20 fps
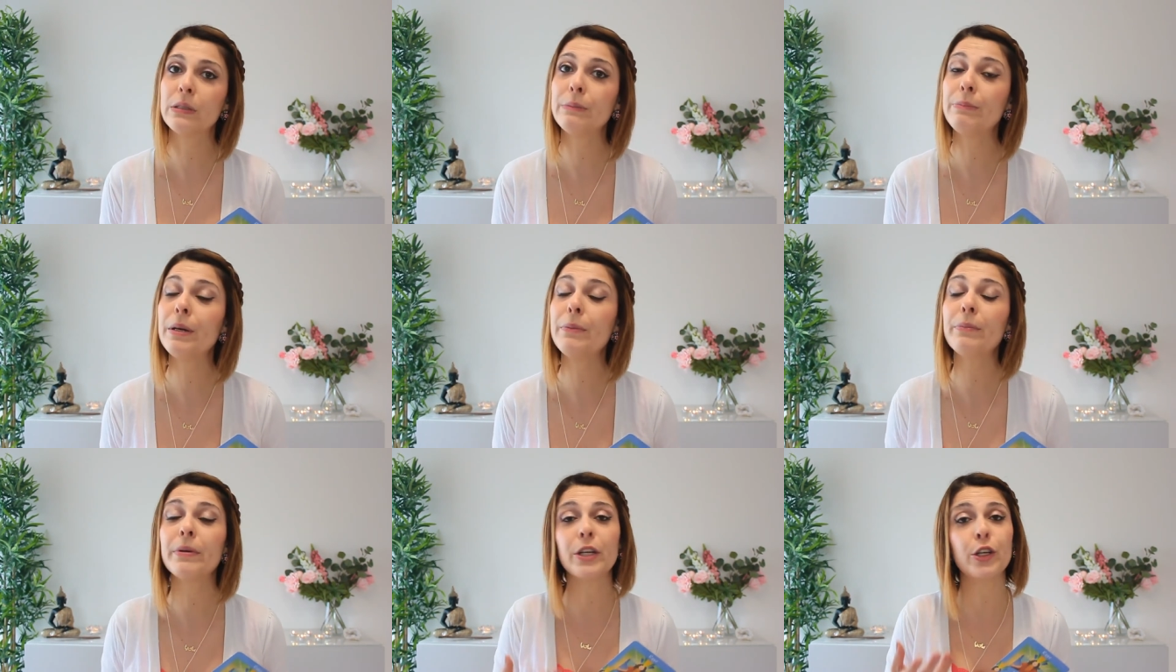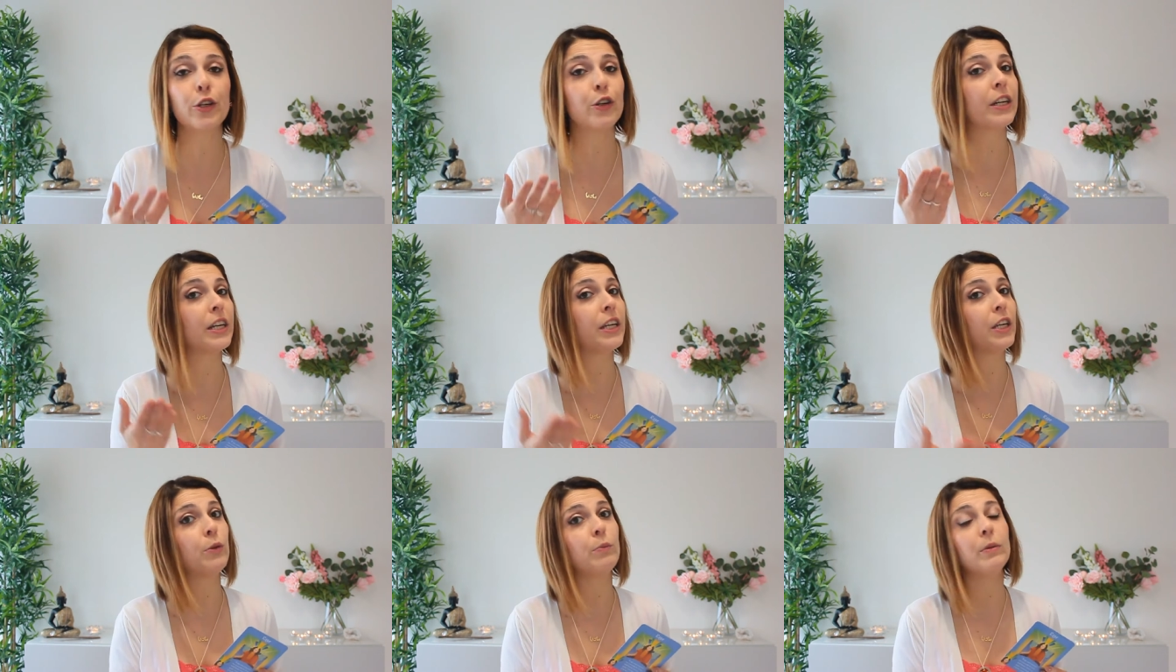Remember,
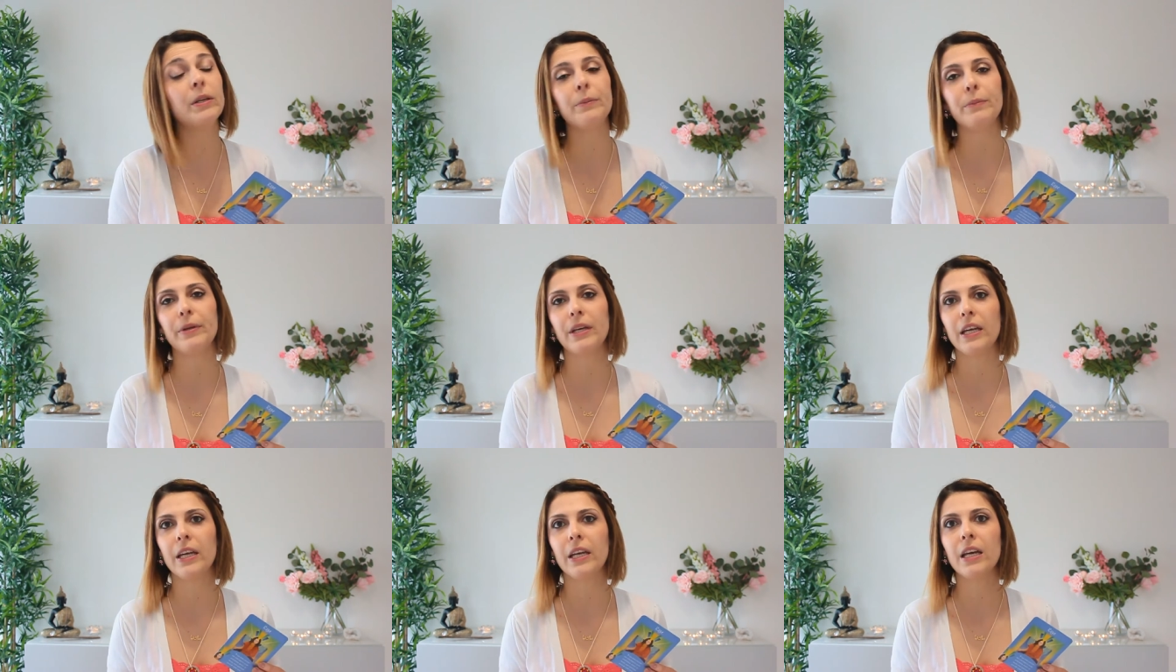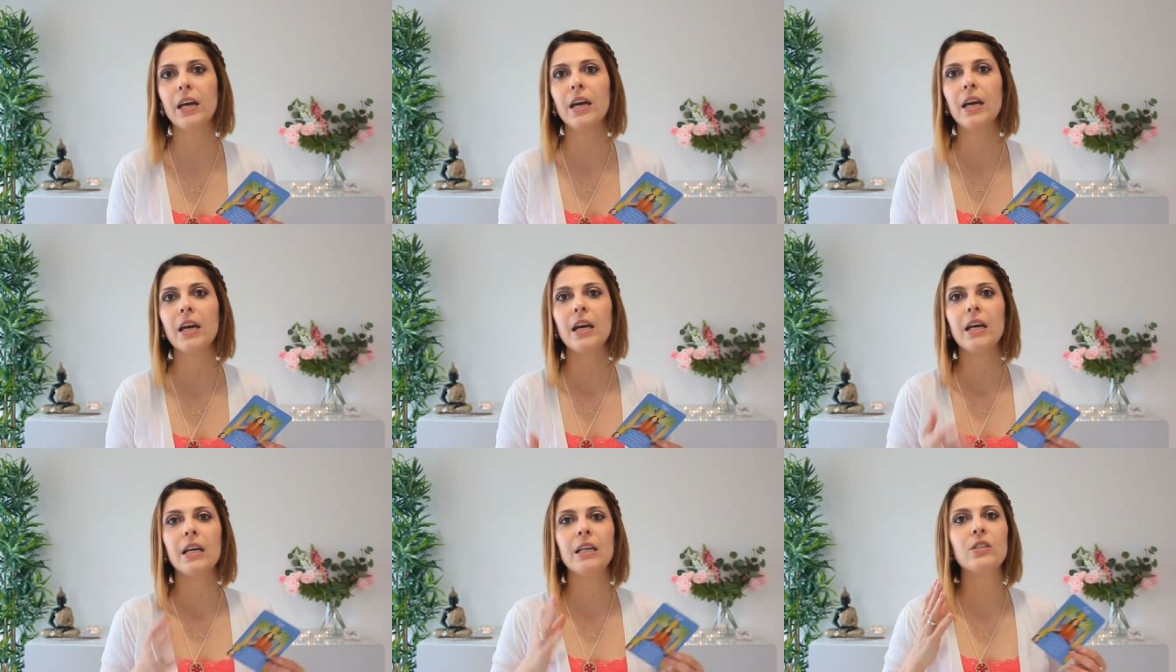you're a human being.
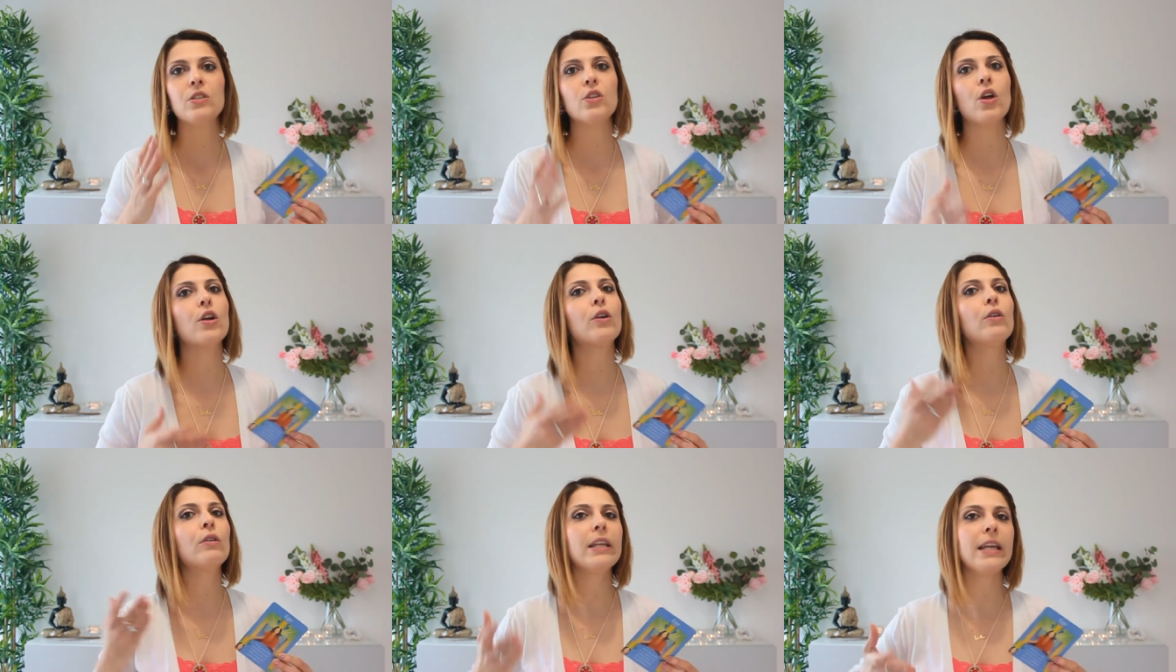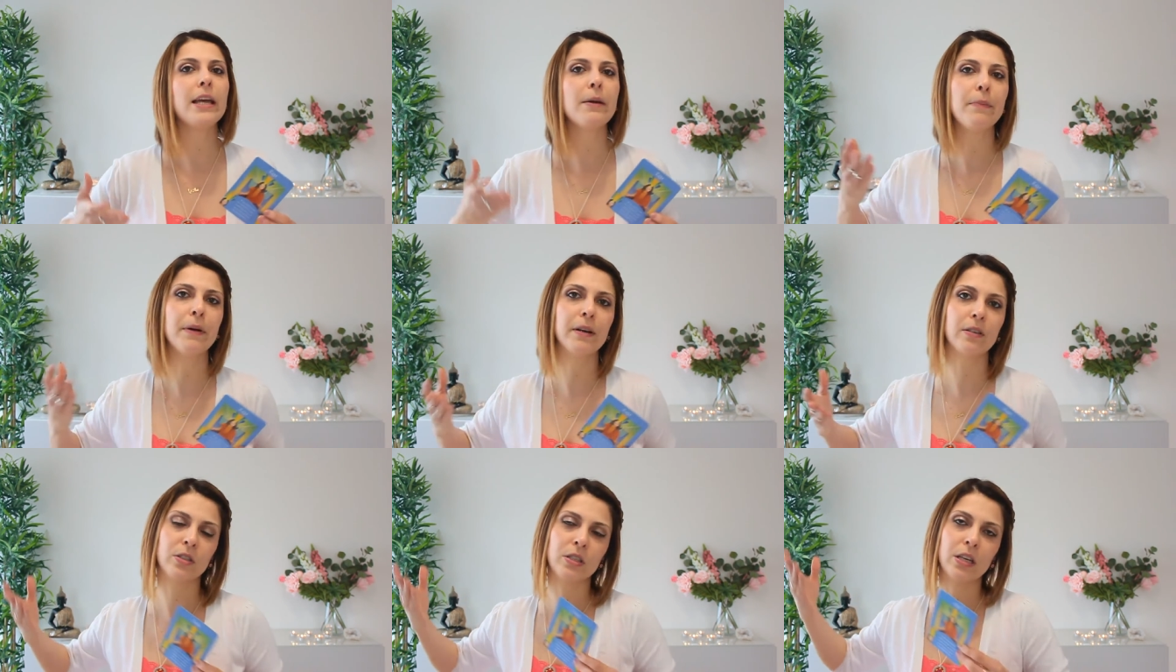It's not only
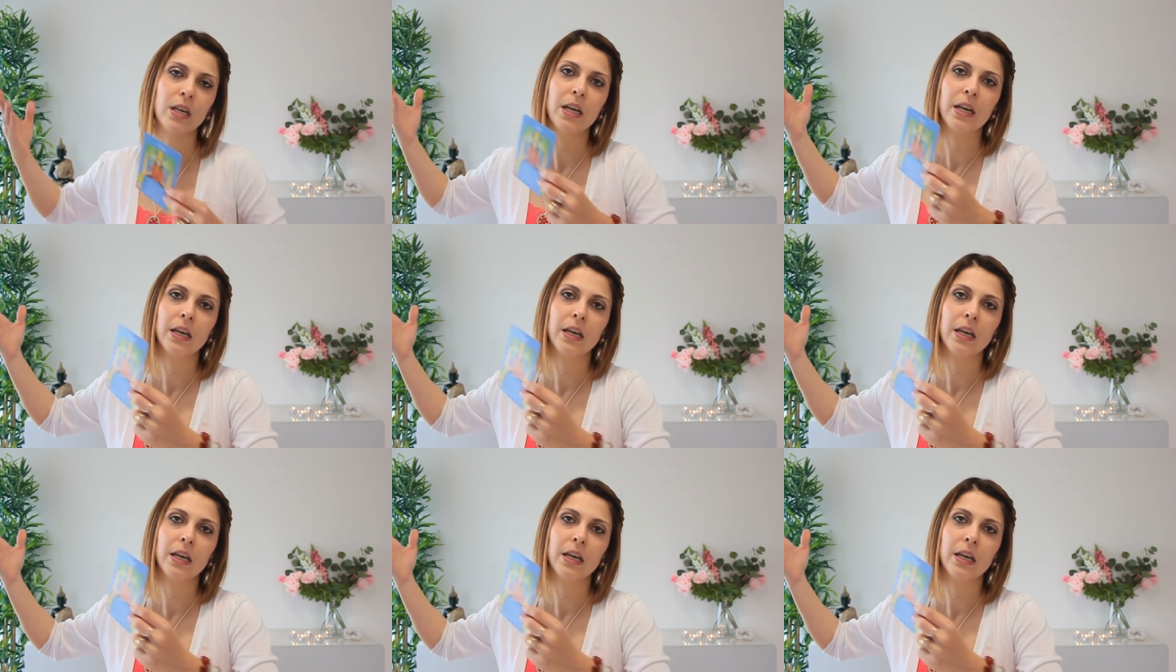about